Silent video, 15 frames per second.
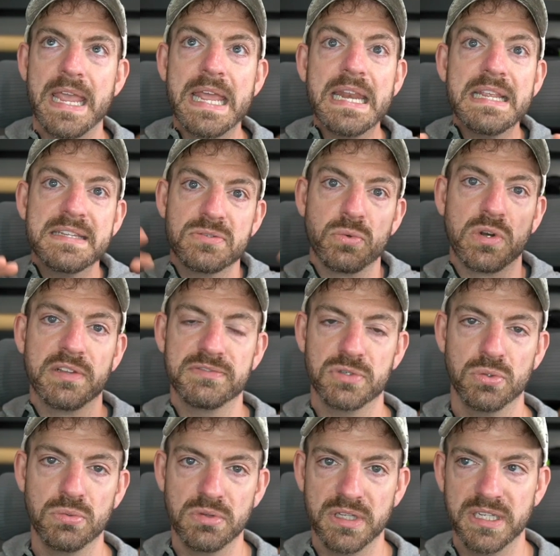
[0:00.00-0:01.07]
any sort of
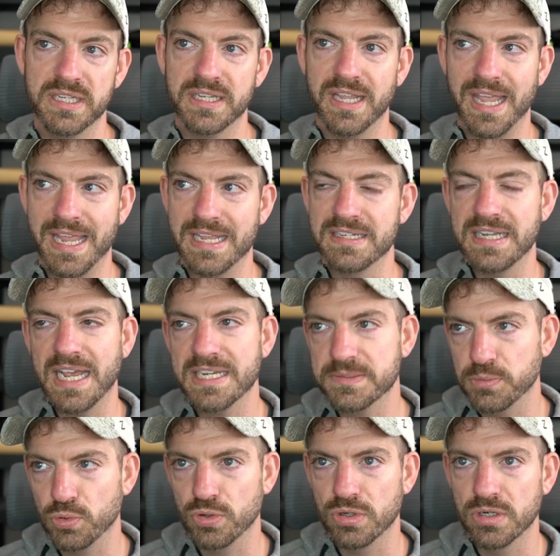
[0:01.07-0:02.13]
tooling and
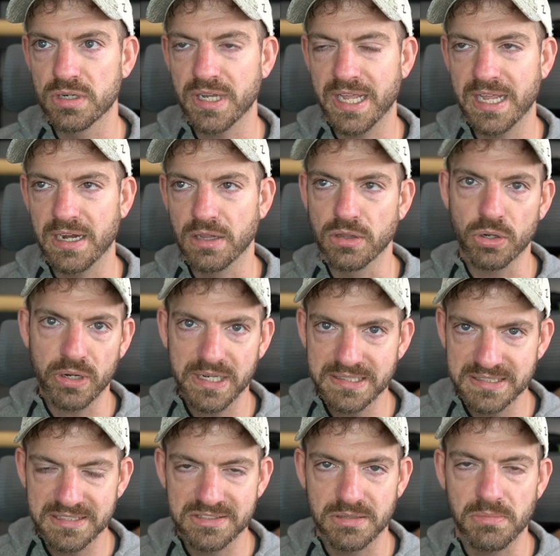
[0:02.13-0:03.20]
dashboard and alerting
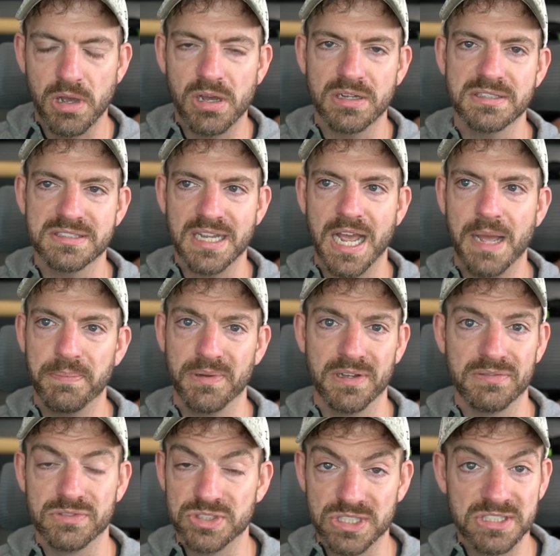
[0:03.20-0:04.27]
system on top
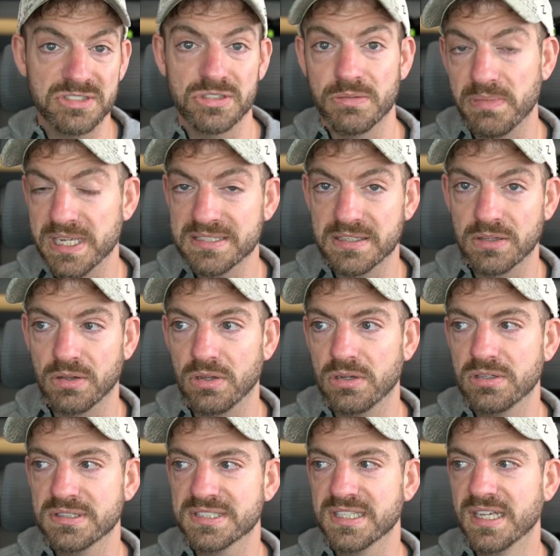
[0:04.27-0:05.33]
of just your basic
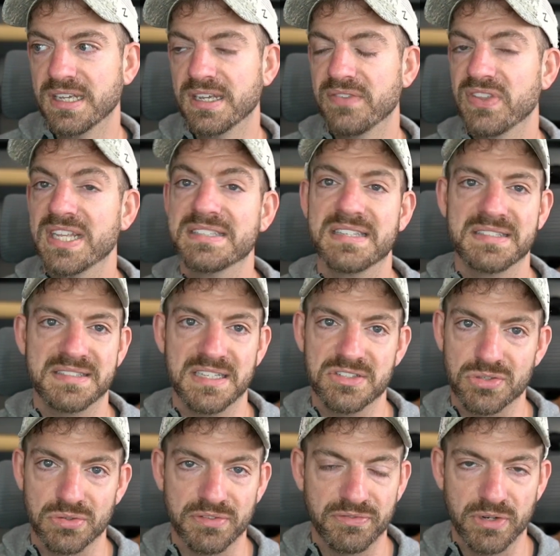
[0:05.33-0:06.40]
logs is
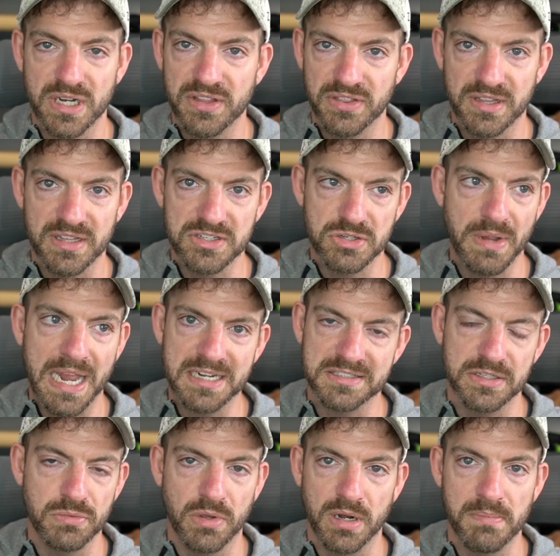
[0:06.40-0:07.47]
essential for anything that you
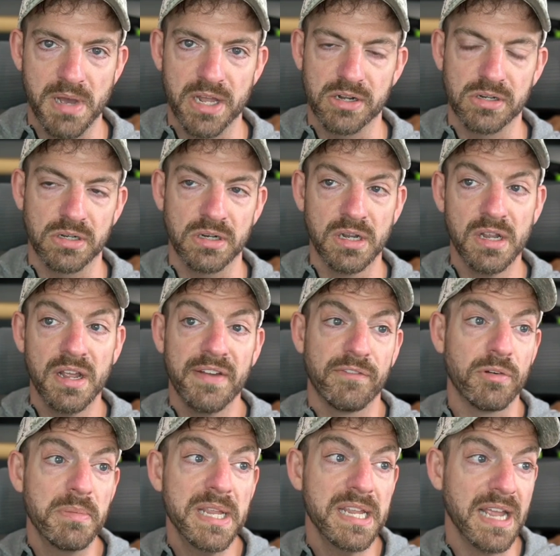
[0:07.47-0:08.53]
actually want to monitor.
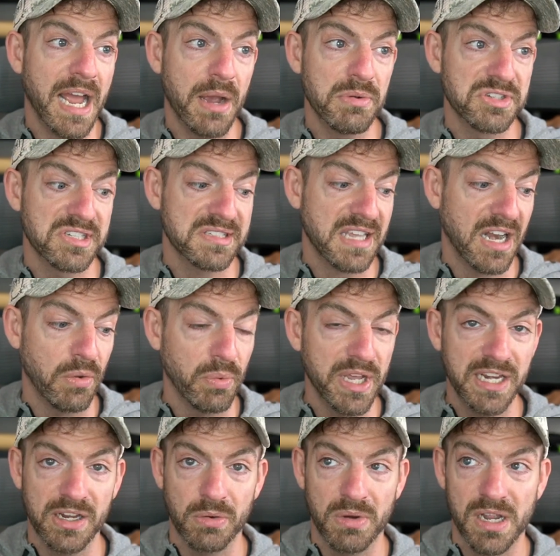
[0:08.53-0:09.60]
For me, I was just kind of
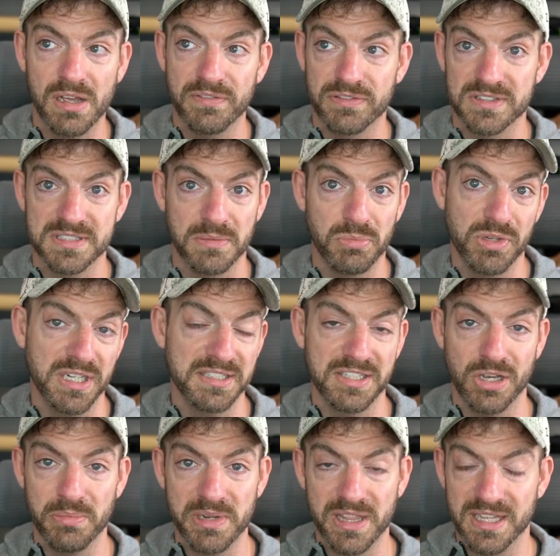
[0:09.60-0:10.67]
waiting around for someone to
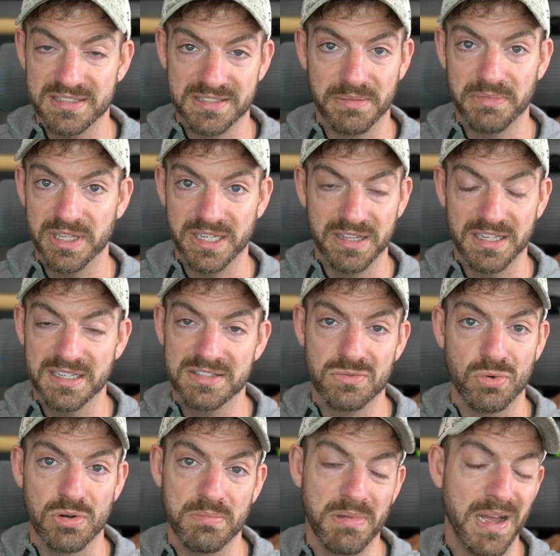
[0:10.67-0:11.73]
tell me that something in the
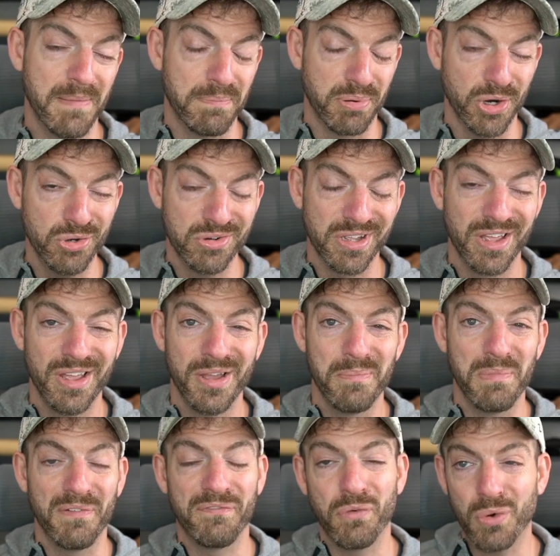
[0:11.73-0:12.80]
Discord bot broke
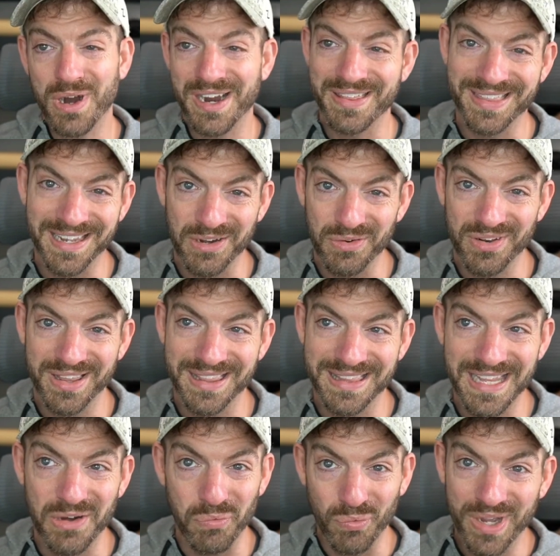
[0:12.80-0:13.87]
before I then
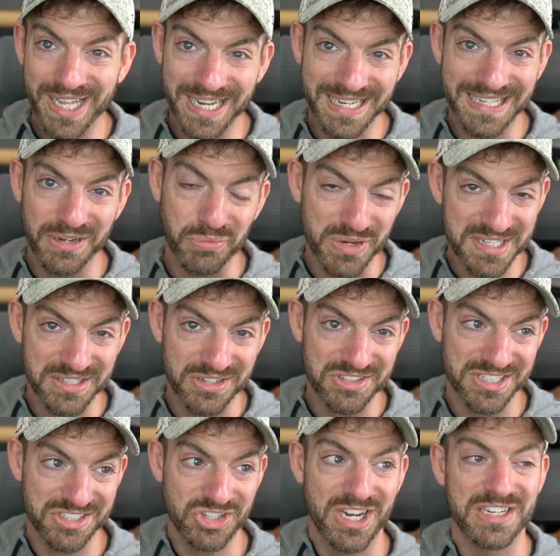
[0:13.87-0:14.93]
then went and did
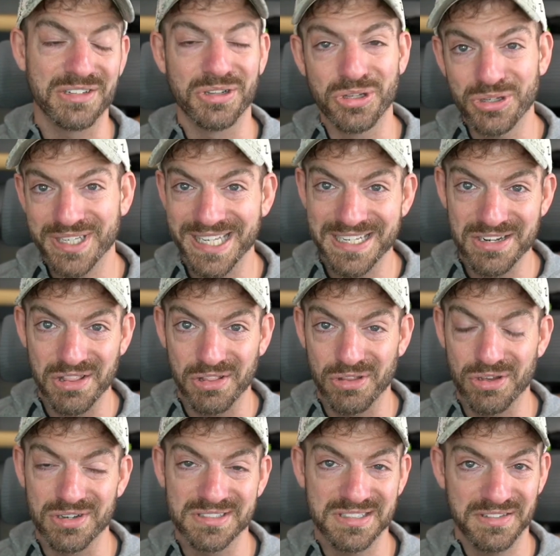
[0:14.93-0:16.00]
research and tried to look into the
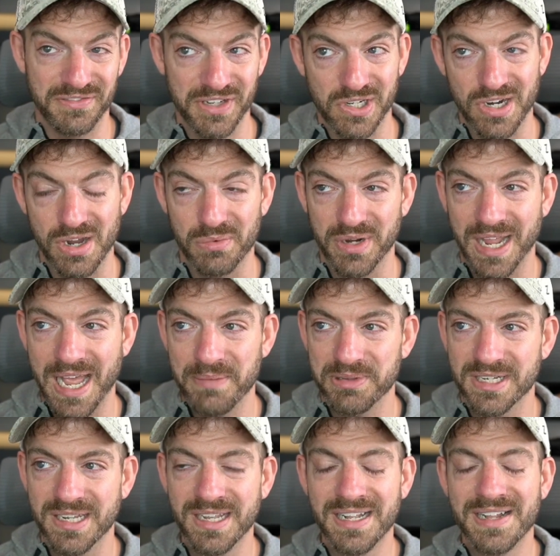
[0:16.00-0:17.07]
logs to figure out what
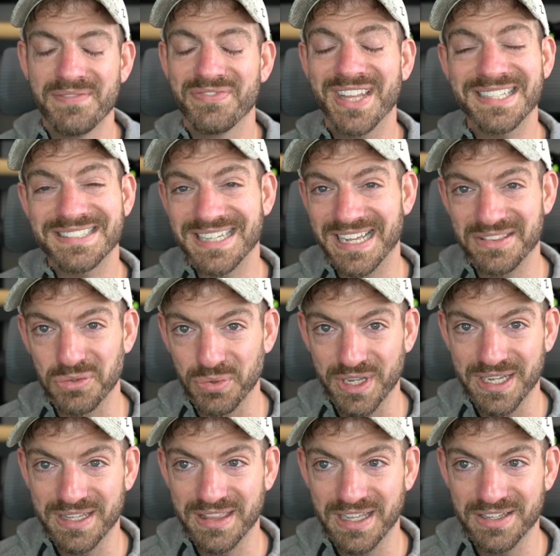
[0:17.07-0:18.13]
happened. That's not the
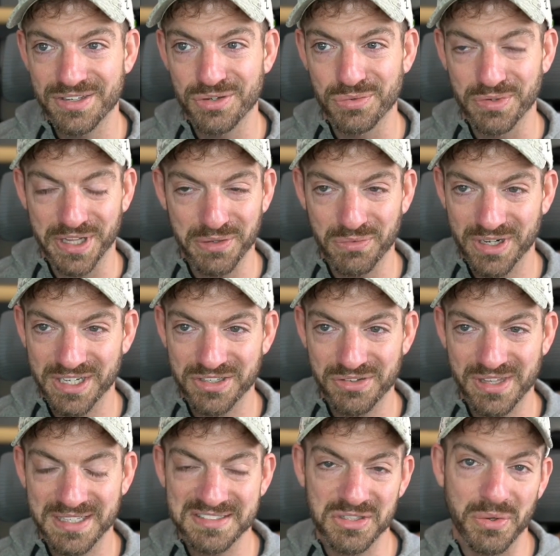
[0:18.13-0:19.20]
way that you really want to
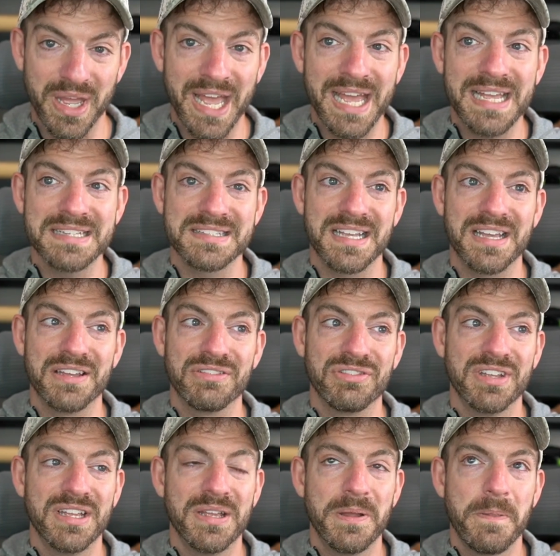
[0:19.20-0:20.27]
do this. So as I've
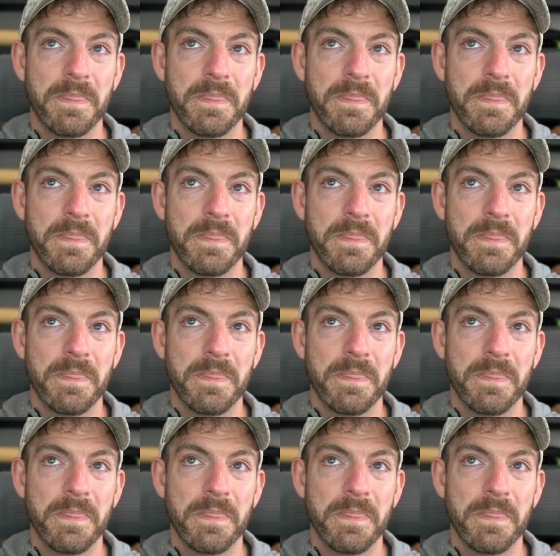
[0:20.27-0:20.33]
